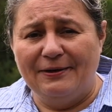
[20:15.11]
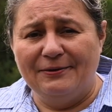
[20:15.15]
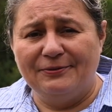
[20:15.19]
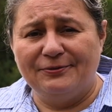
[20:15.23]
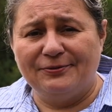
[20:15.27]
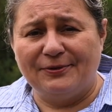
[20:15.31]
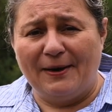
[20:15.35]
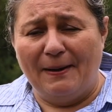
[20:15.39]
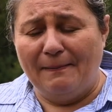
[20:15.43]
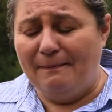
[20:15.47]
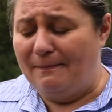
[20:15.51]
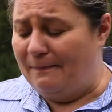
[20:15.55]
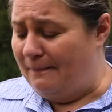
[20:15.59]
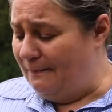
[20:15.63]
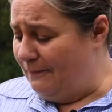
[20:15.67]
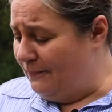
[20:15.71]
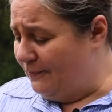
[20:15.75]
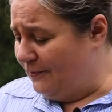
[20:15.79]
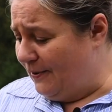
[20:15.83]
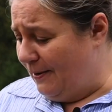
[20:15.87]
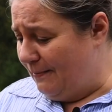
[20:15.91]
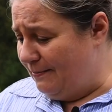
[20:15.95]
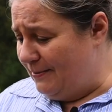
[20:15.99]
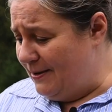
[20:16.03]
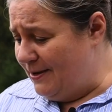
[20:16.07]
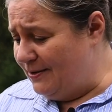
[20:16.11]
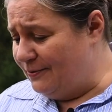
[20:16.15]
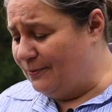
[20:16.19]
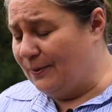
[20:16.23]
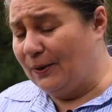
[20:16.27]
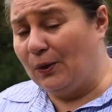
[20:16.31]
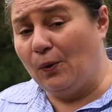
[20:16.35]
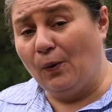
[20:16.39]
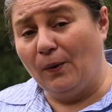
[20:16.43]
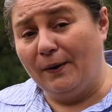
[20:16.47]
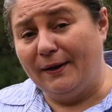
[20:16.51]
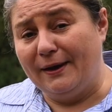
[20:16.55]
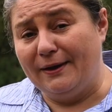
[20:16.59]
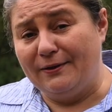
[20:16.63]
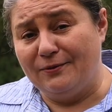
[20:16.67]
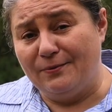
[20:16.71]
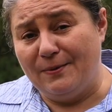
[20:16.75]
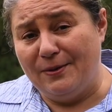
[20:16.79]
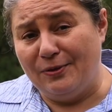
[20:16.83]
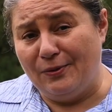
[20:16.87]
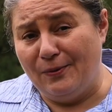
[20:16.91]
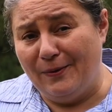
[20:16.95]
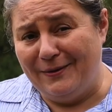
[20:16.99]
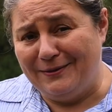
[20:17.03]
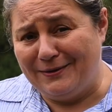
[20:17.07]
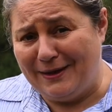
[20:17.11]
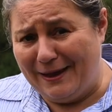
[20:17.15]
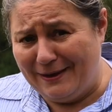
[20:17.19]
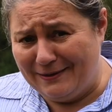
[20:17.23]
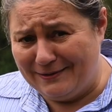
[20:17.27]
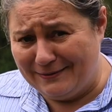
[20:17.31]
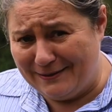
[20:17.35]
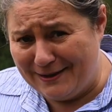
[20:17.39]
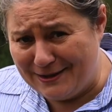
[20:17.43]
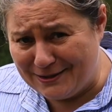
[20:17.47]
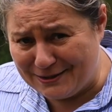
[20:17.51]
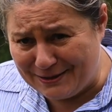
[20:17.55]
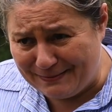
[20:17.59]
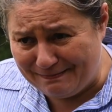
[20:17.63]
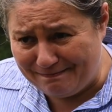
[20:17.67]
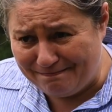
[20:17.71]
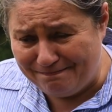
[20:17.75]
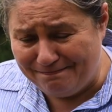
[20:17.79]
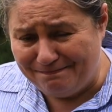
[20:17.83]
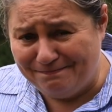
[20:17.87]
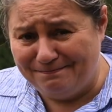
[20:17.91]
from these recordings with noise cancellation.